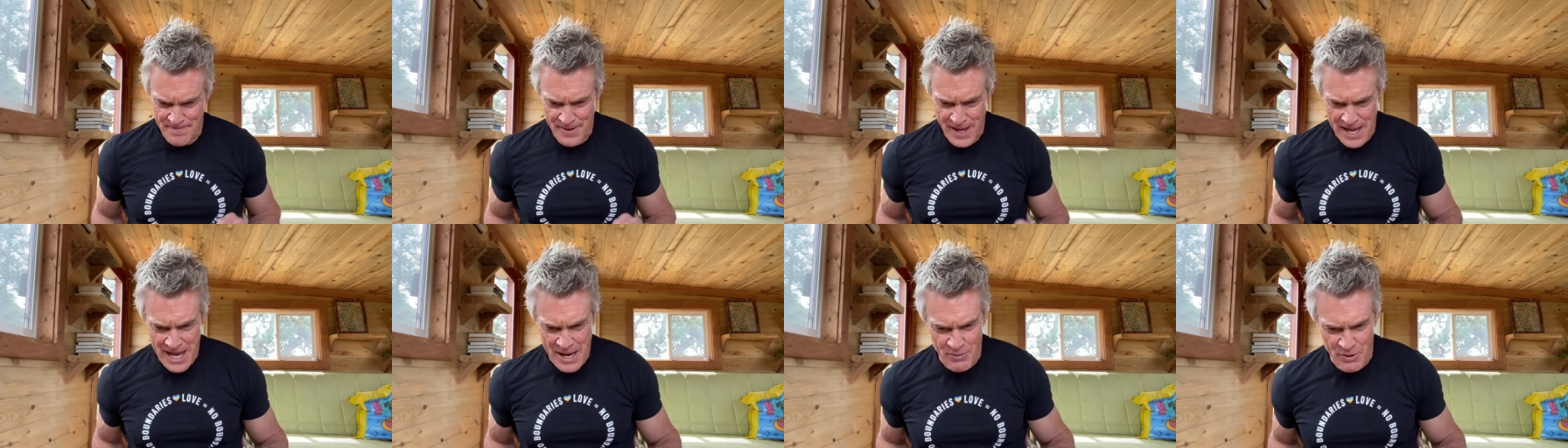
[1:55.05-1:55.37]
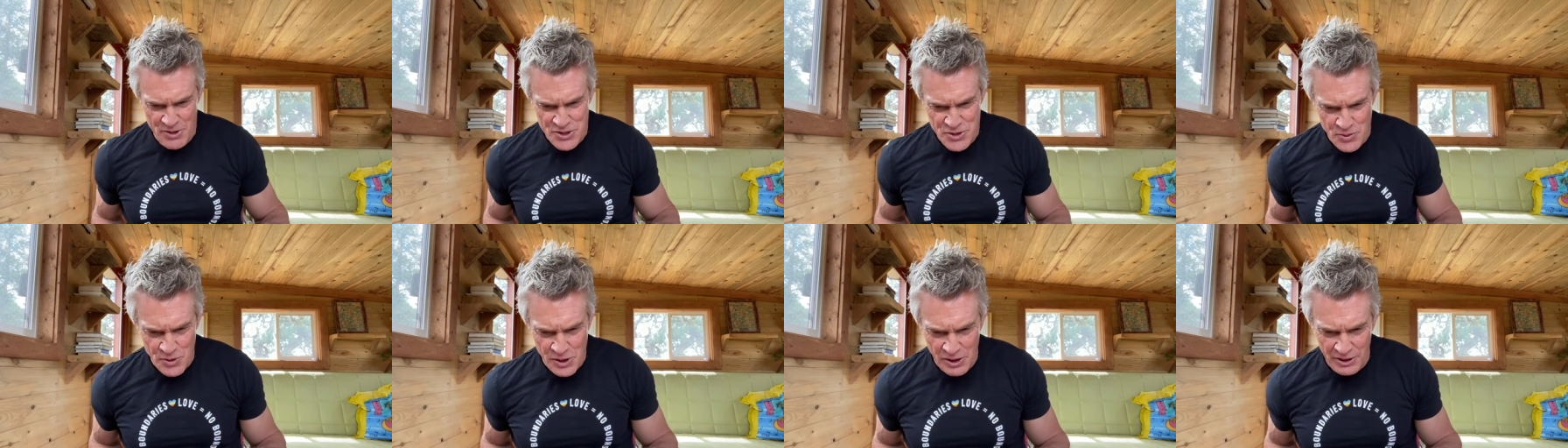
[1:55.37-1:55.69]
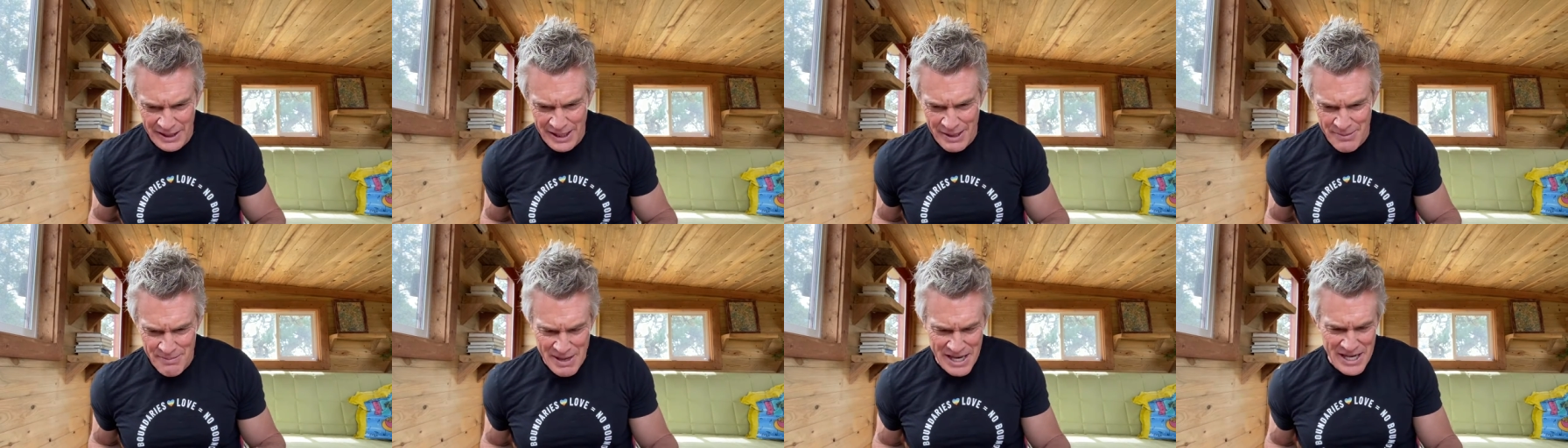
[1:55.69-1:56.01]
And what's
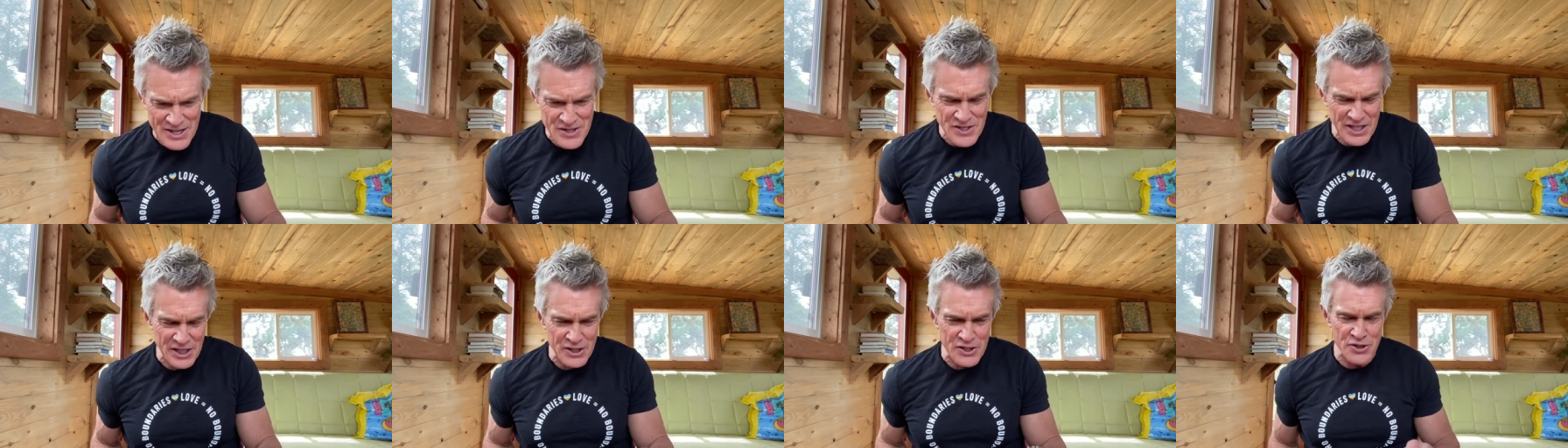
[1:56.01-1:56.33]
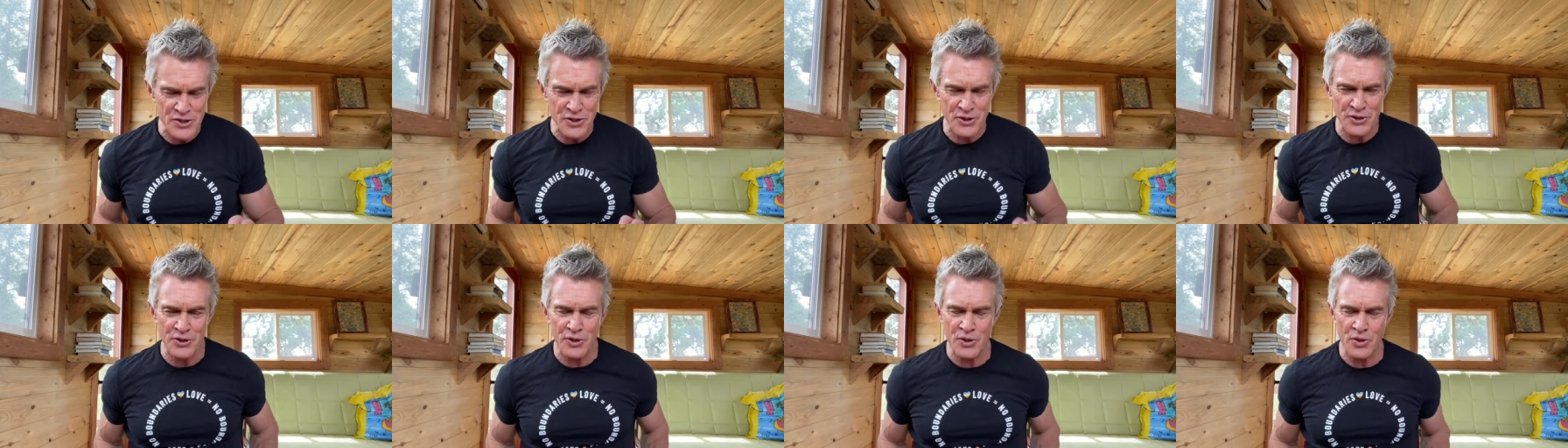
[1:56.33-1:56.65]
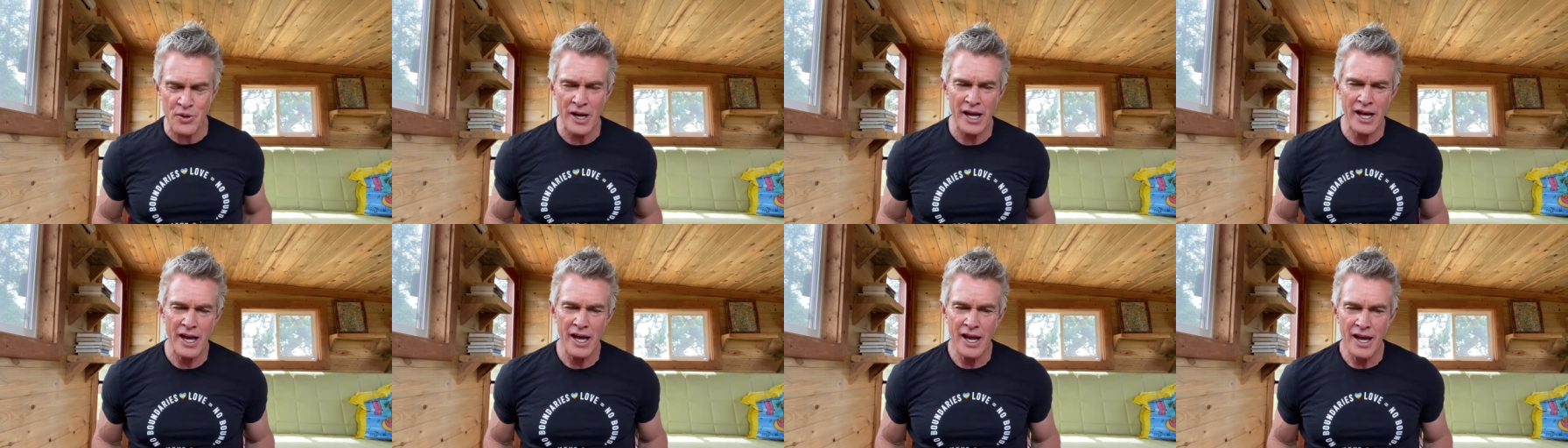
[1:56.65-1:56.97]
really amazing
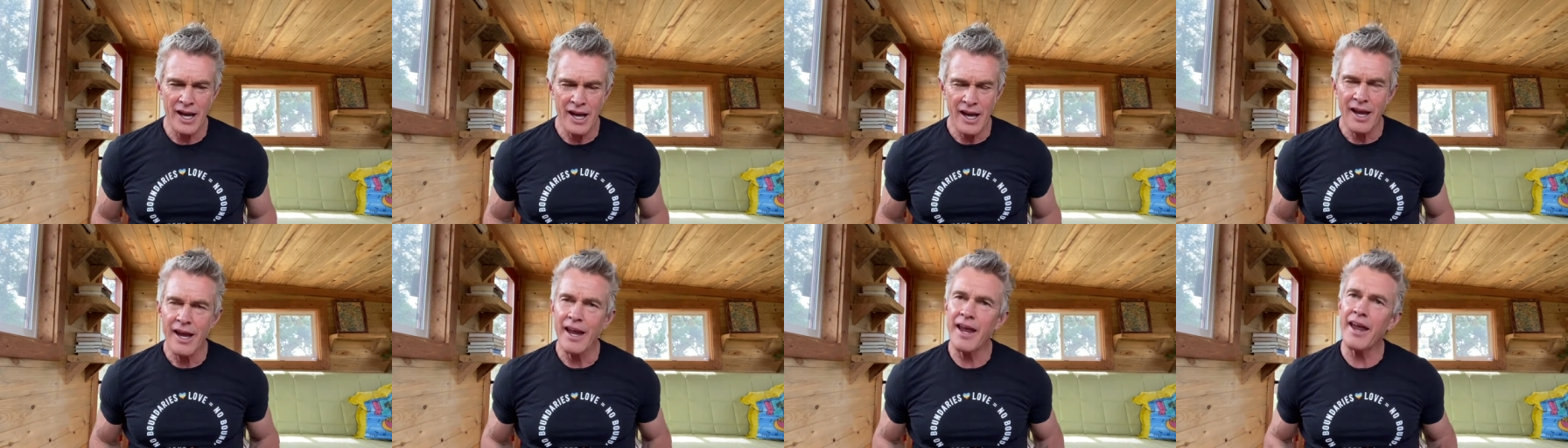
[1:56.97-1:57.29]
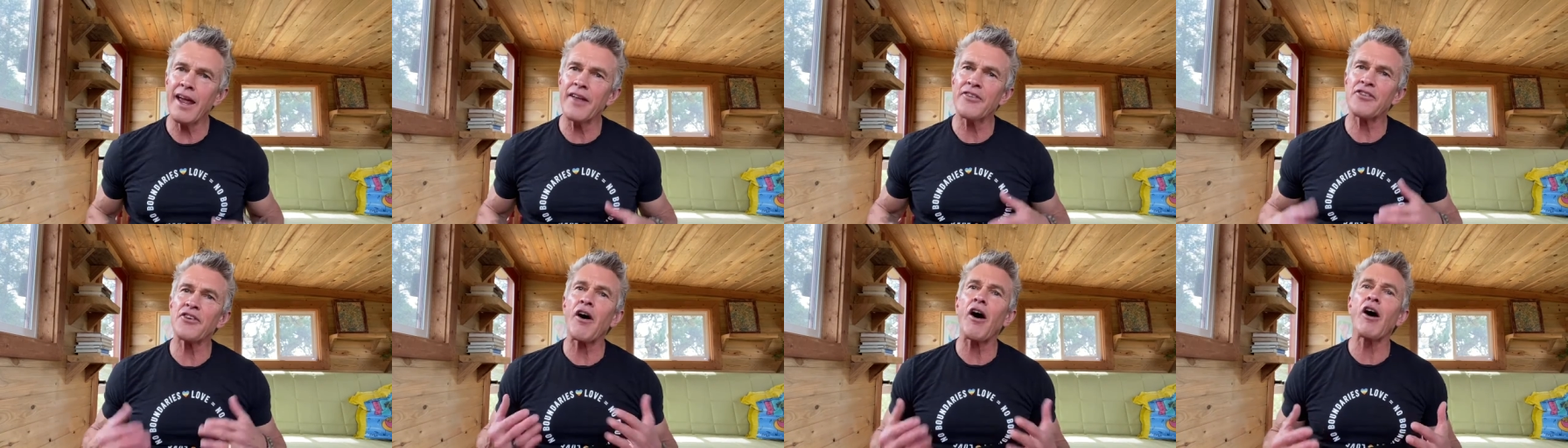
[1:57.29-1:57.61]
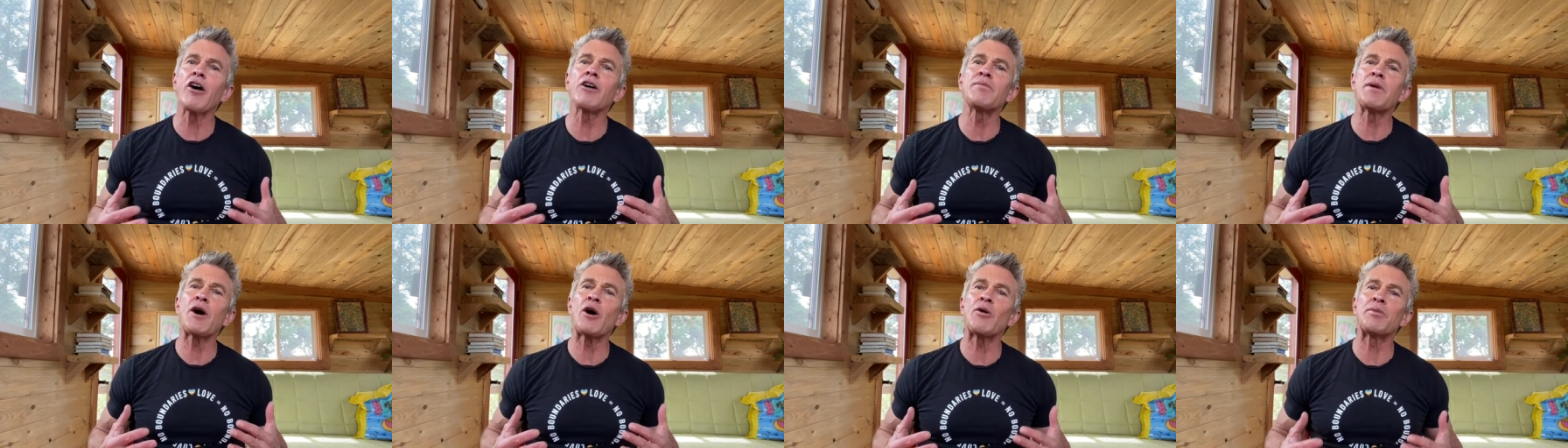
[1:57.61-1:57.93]
too, it's all
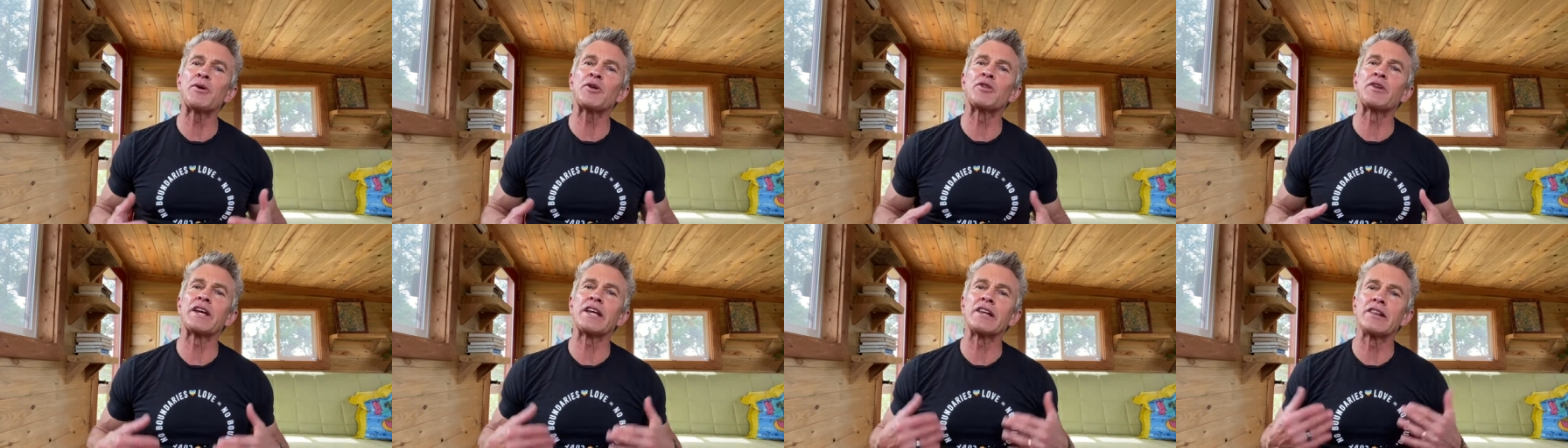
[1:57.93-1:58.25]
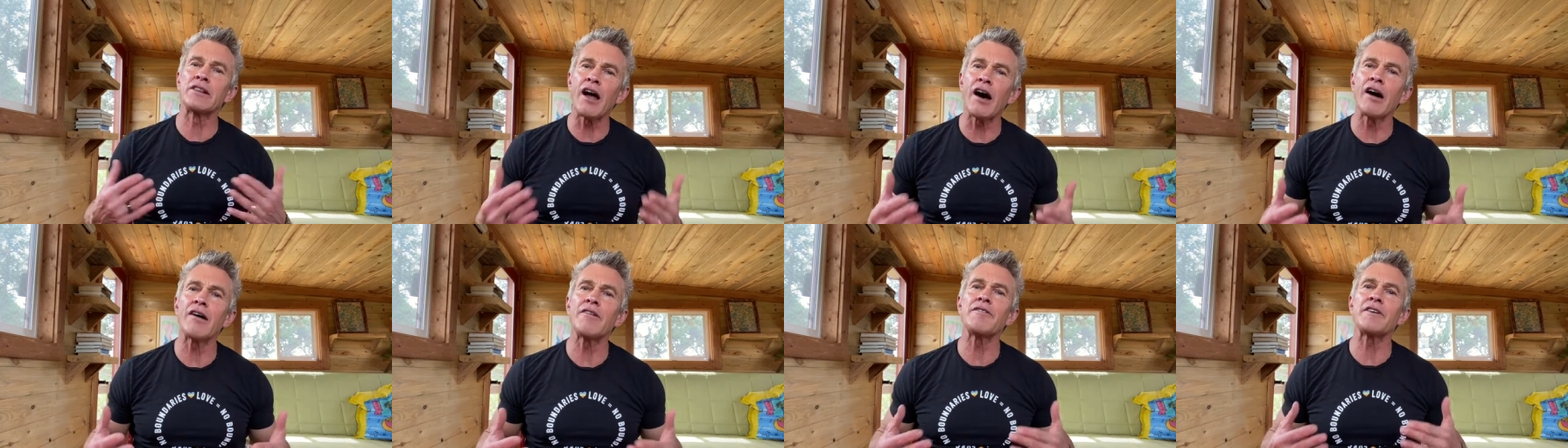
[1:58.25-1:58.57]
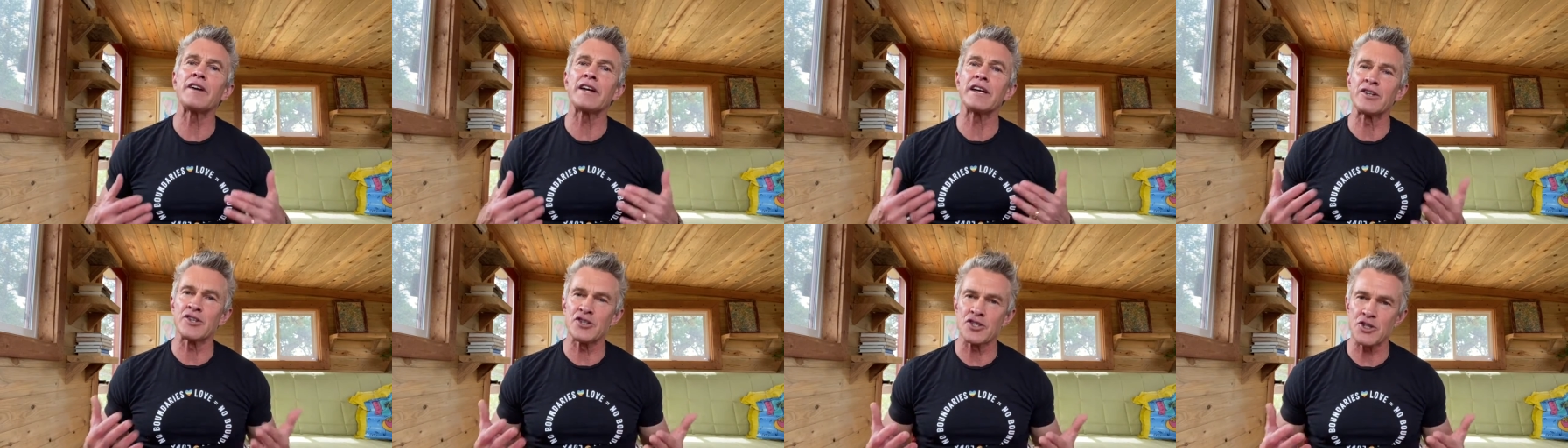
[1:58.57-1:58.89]
about building love
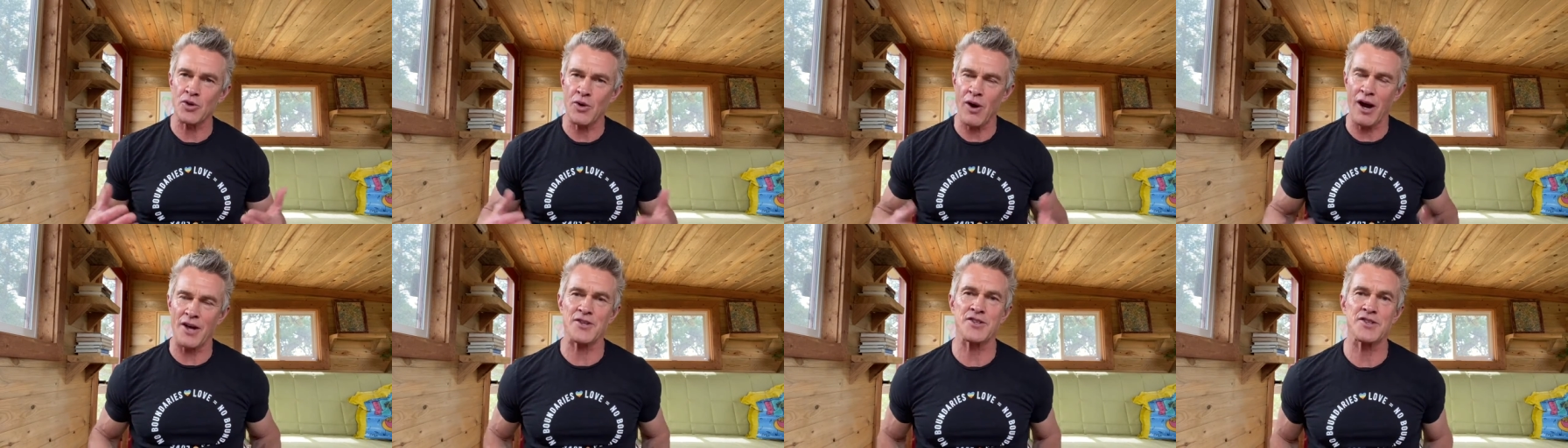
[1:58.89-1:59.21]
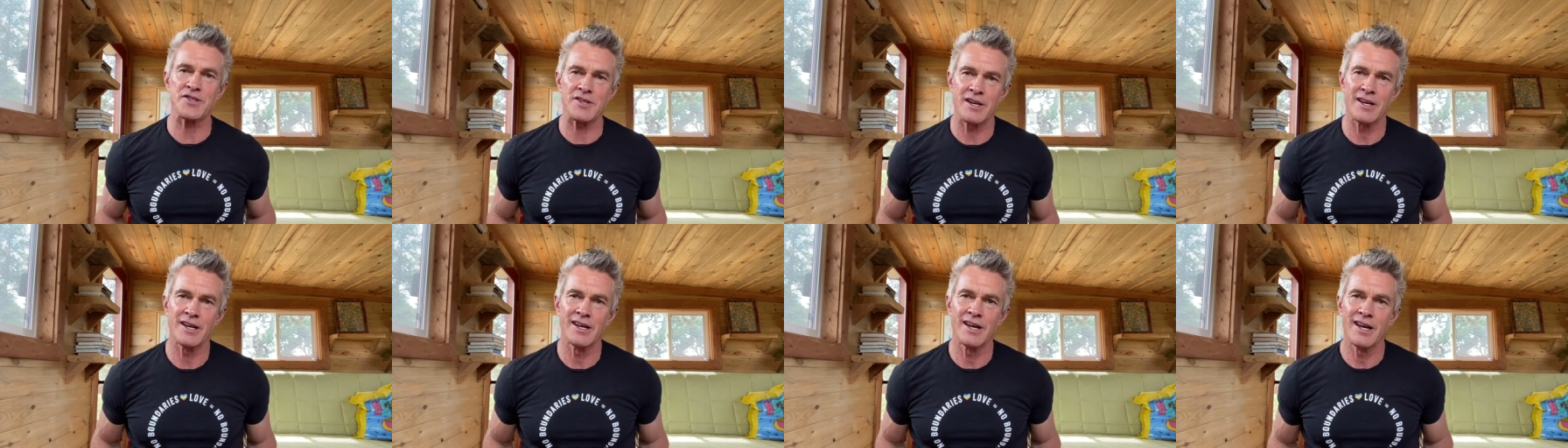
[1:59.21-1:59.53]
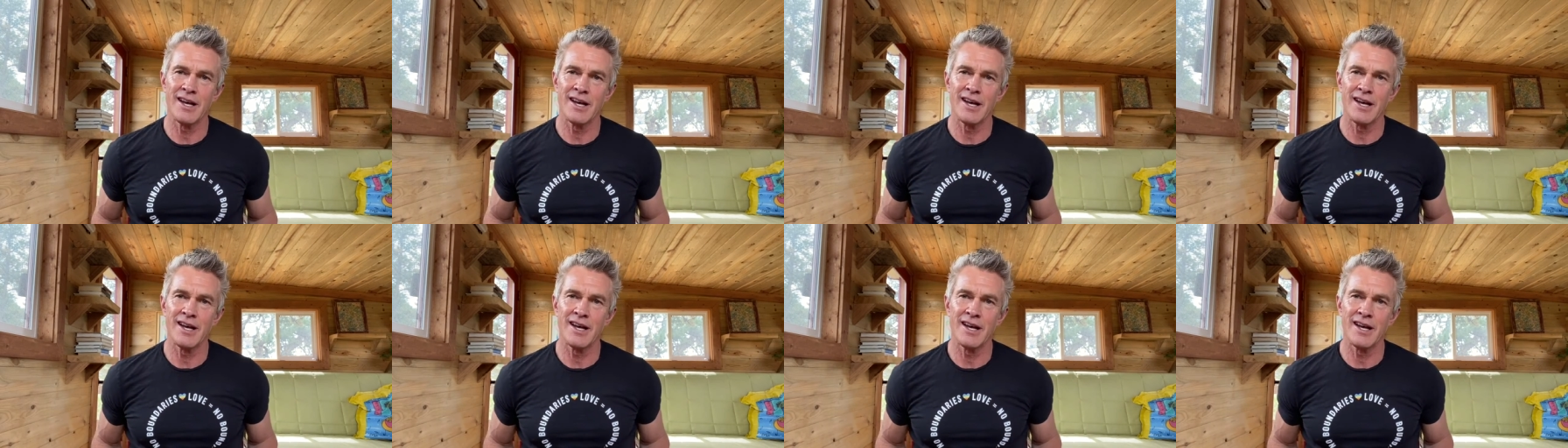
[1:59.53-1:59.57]
and trust.